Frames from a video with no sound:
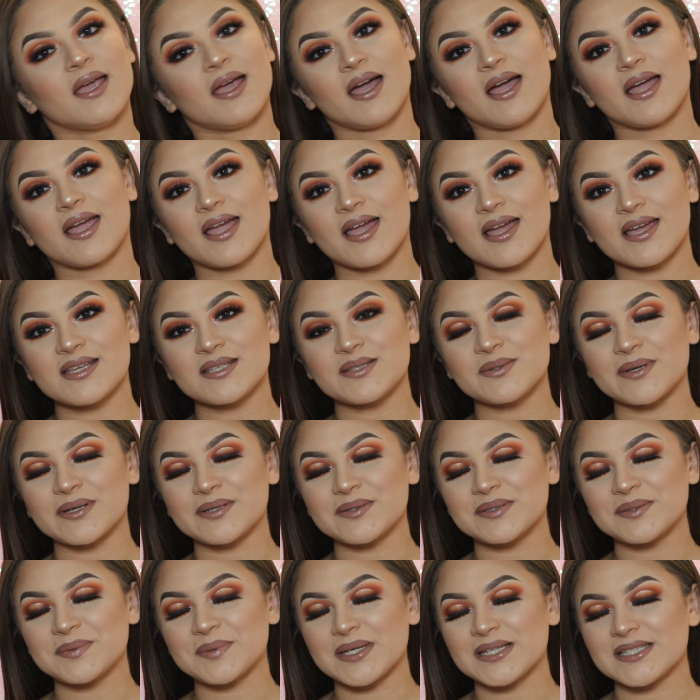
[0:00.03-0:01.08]
Hi guys, welcome
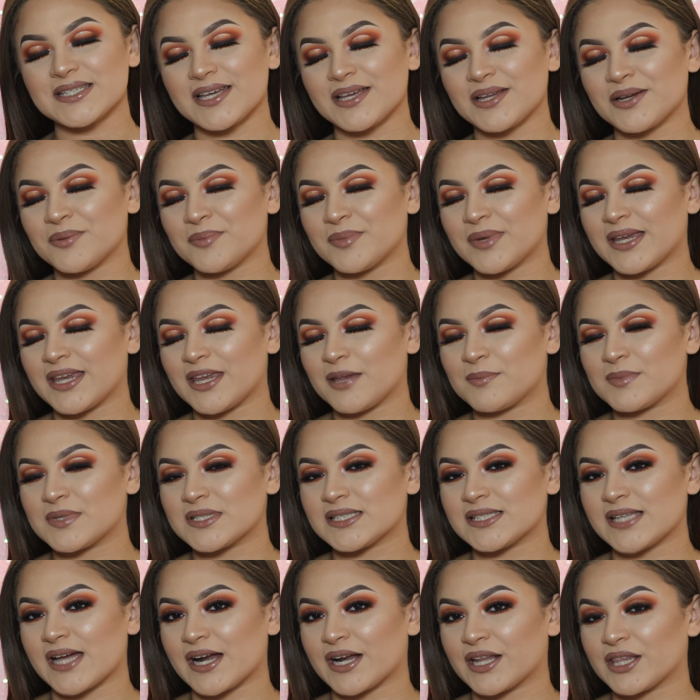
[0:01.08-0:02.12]
to my channel. My name is
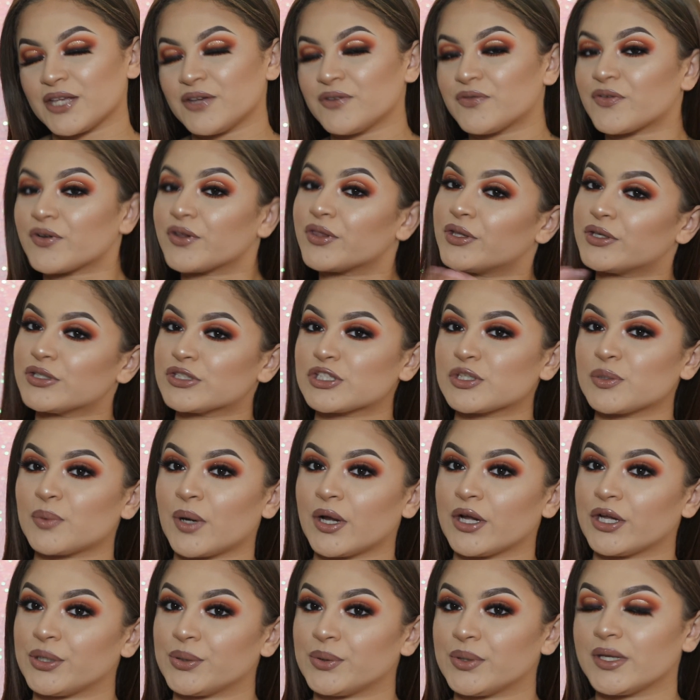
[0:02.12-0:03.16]
Natalie. For those who are
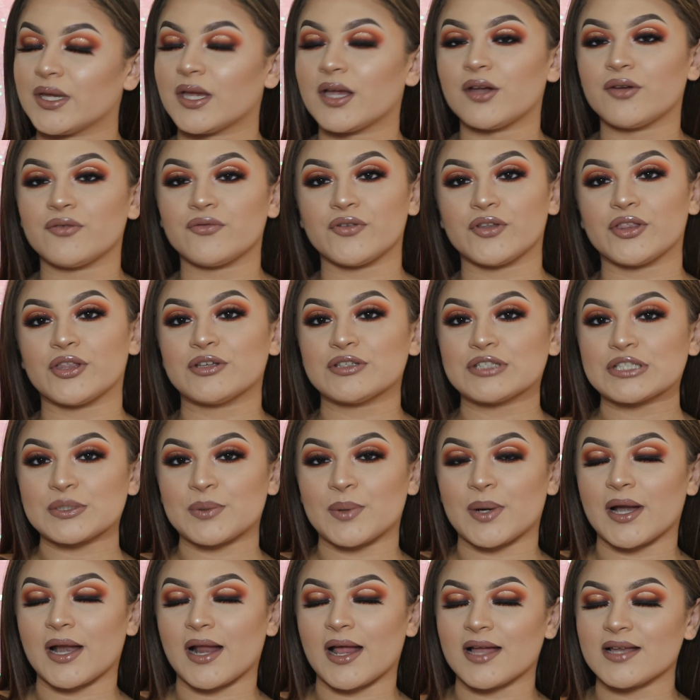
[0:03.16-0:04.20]
new here and for those who
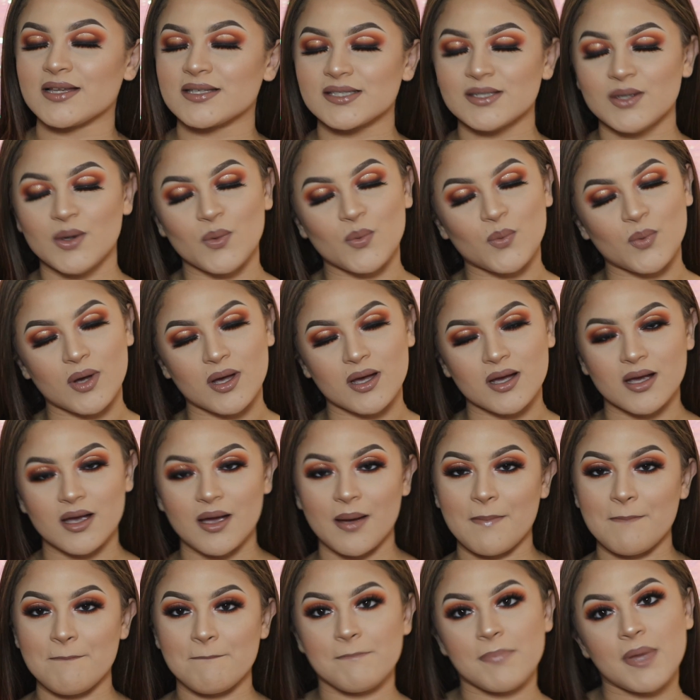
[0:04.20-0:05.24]
are not,
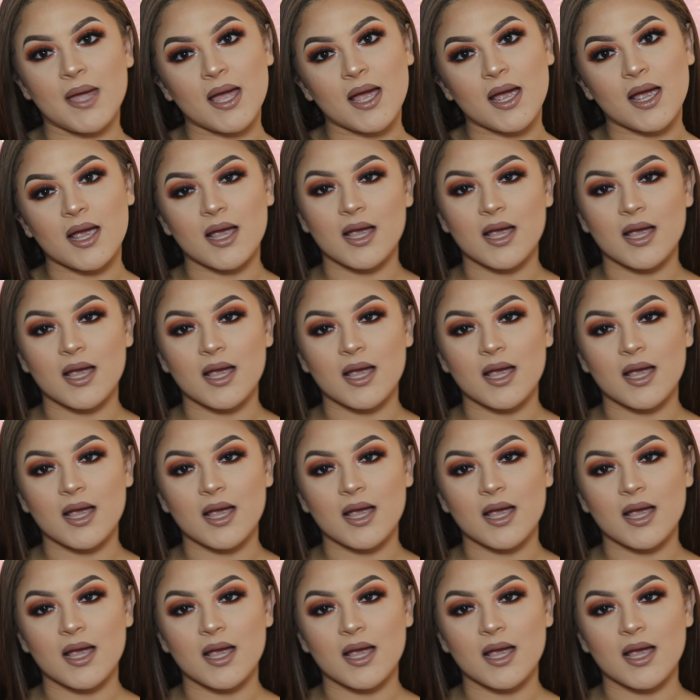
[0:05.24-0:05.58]
welcome back.